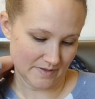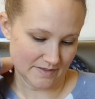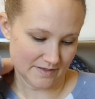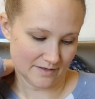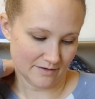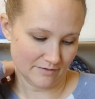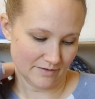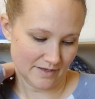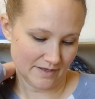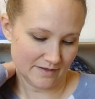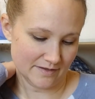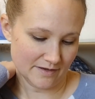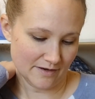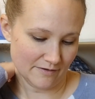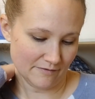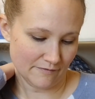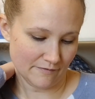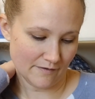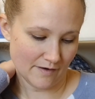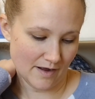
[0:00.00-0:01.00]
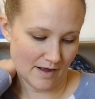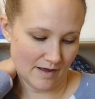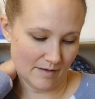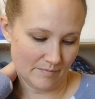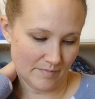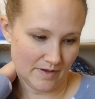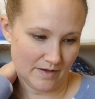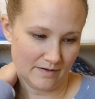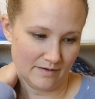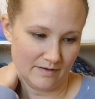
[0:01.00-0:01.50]
So these are
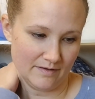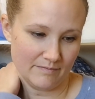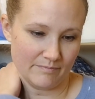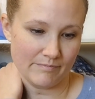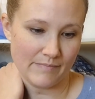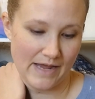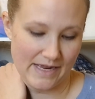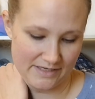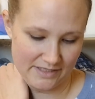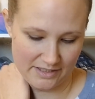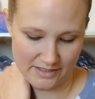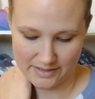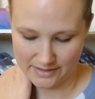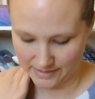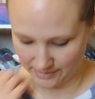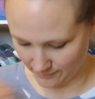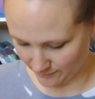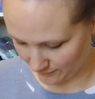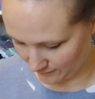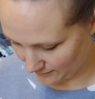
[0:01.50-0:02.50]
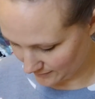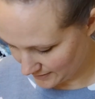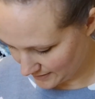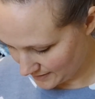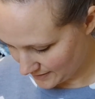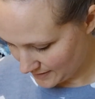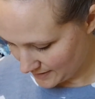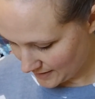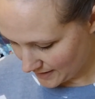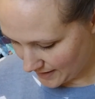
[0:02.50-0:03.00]
from Magic Needle,
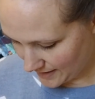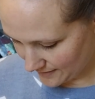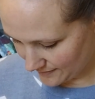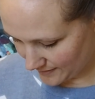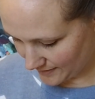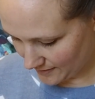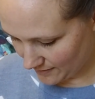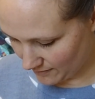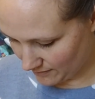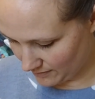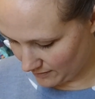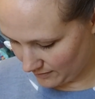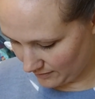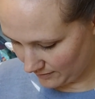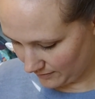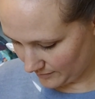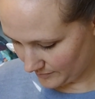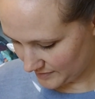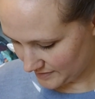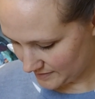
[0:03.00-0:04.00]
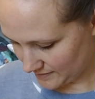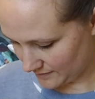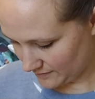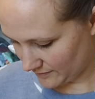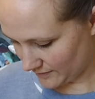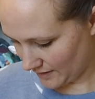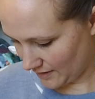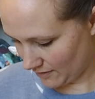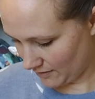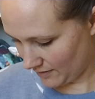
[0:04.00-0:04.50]
and they all, let me see,
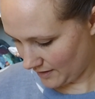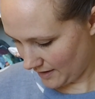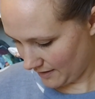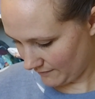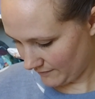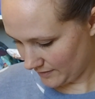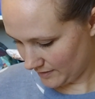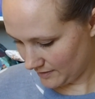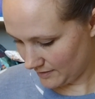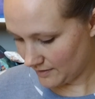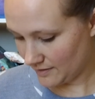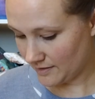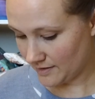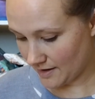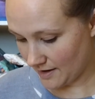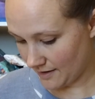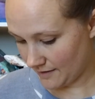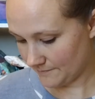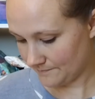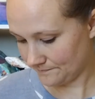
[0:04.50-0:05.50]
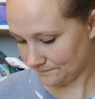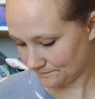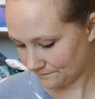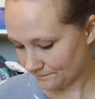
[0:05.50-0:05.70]
do they all have it? Yeah.